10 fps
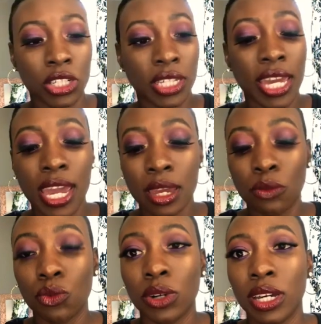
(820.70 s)

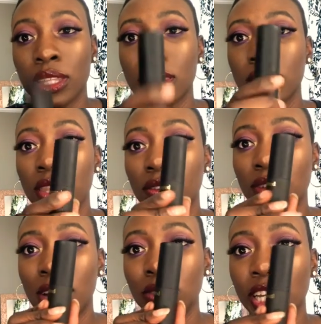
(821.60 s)
came with the
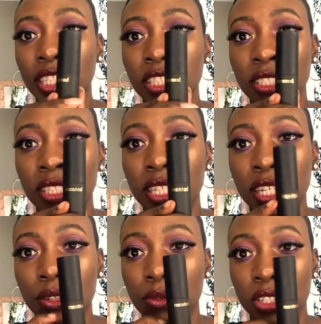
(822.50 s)
foundation
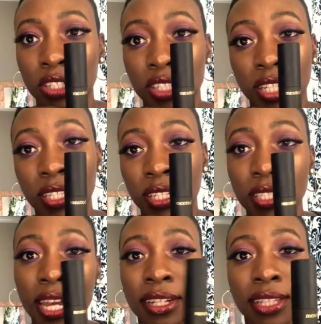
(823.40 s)
stick, which looks like this,
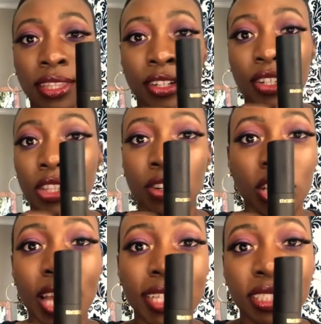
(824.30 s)
kind of like their
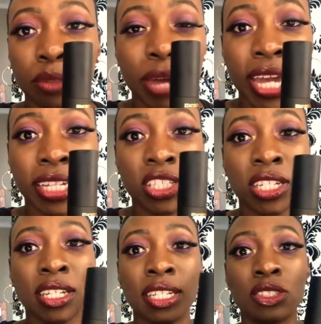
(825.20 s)
classic
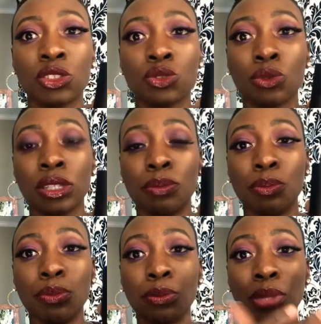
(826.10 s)
packaging. It's just really
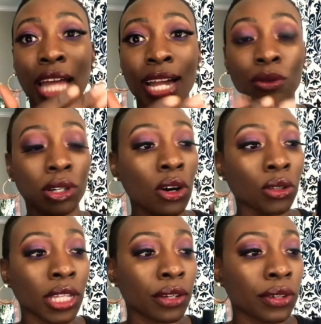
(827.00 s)
black with
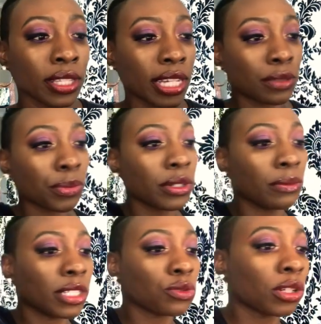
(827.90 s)
gold lettering. That's pretty
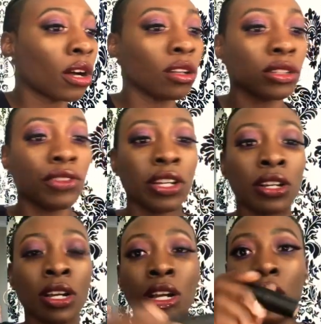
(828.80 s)
much what all of
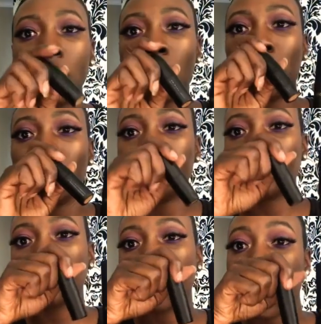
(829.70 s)
their
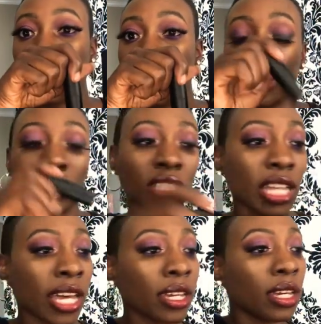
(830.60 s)
packaging looks
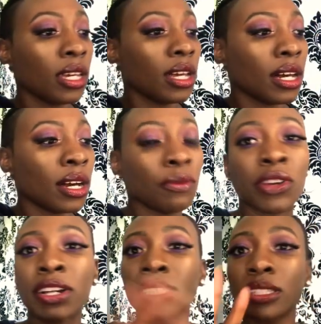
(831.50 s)
like.
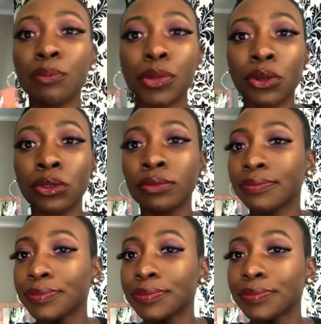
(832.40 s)
Very simple,